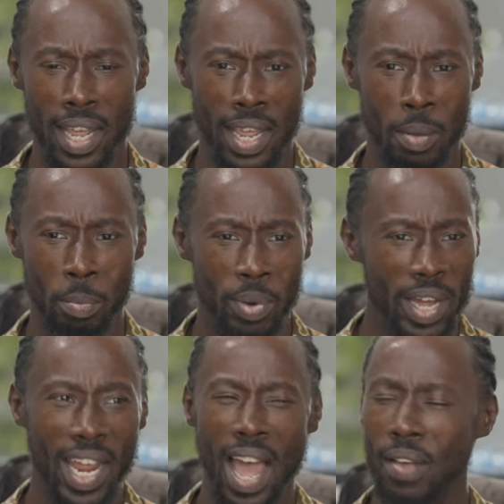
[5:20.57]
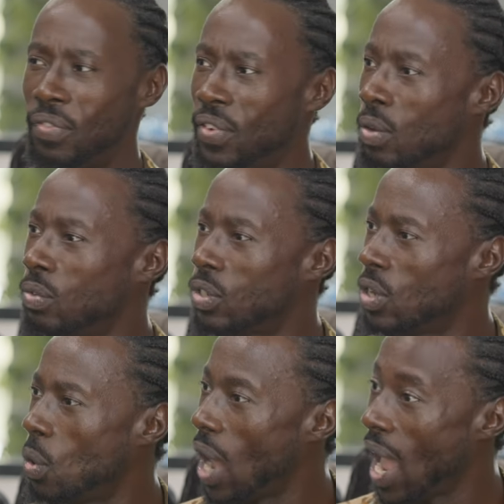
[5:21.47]
And, but I felt
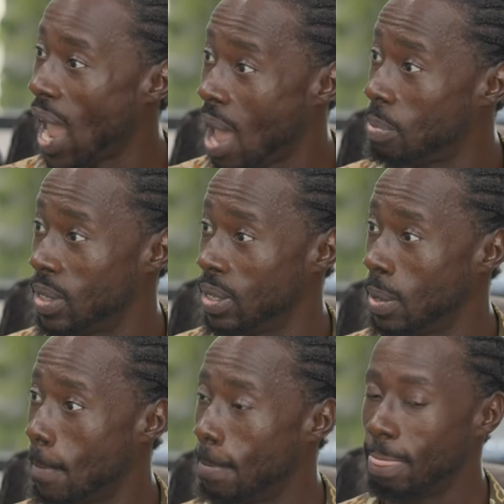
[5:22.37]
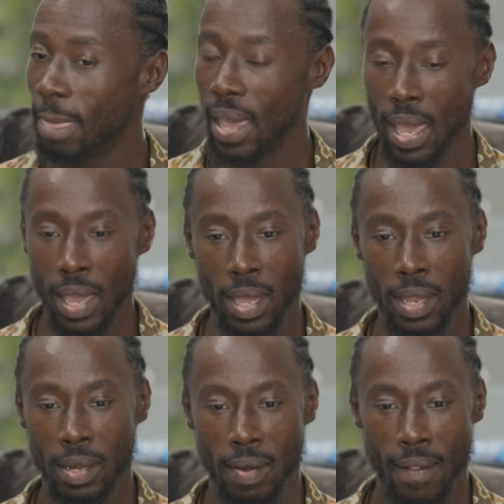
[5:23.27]
so happy.
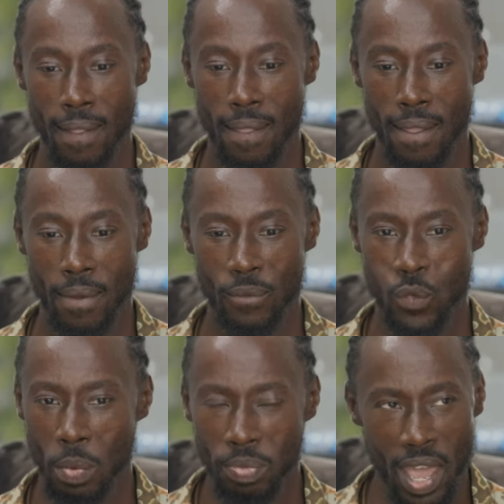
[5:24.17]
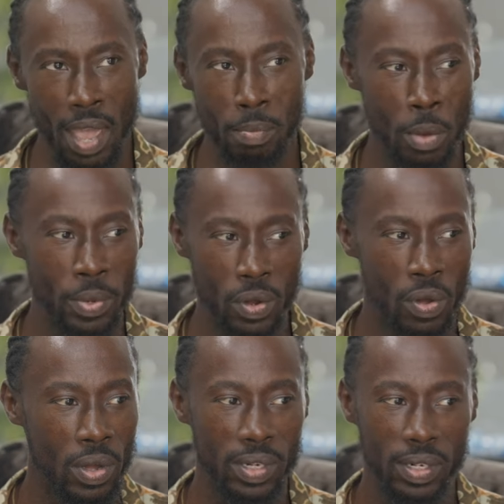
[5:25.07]
And from that moment
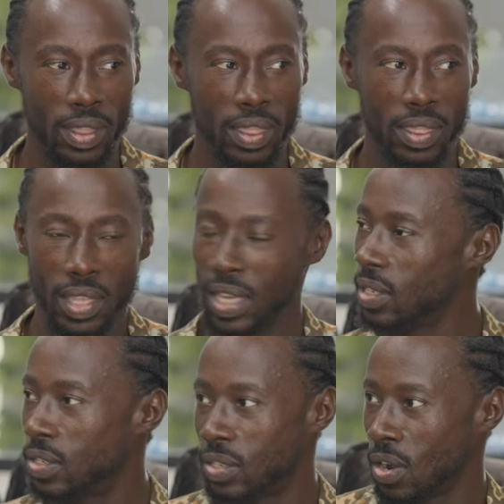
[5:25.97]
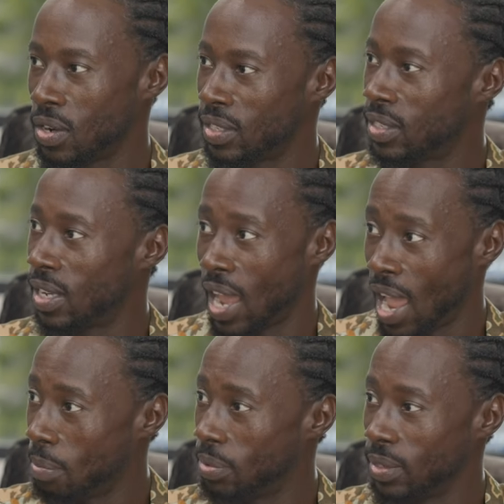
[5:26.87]
on, things started to
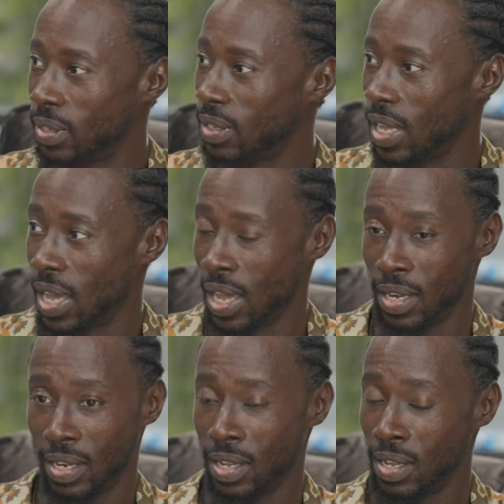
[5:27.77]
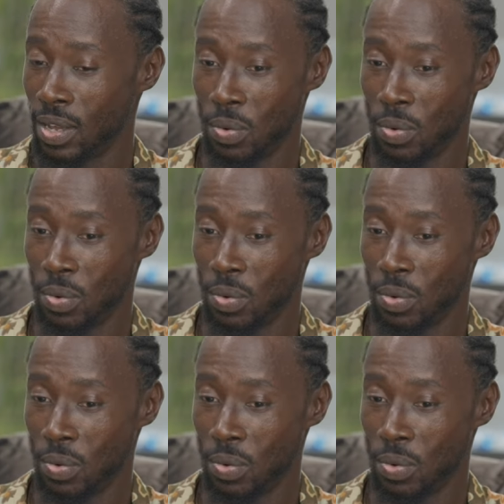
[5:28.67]
happen that mm.